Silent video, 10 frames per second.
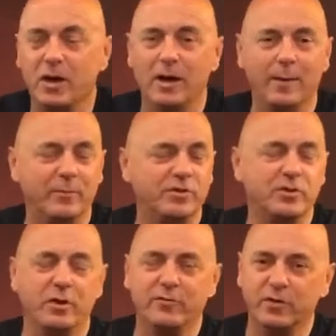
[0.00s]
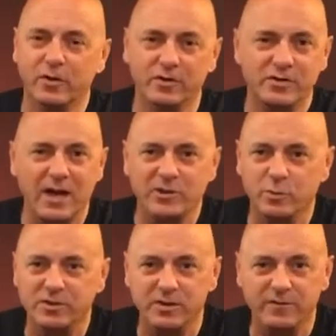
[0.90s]
I'm sure if you're a Scotch
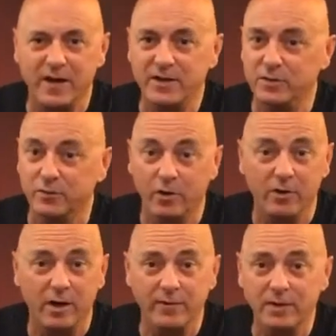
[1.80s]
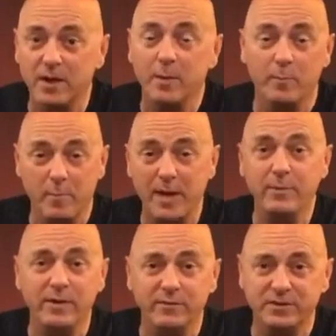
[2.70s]
whiskey fan, you've heard of it,
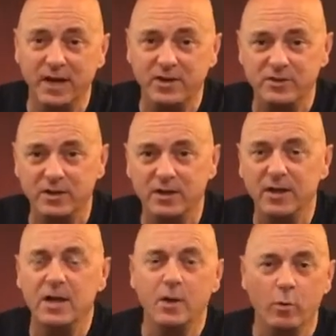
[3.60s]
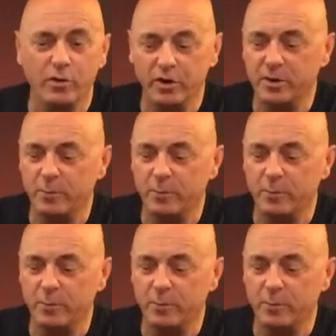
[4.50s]
maybe even tasted it. Well, they're going to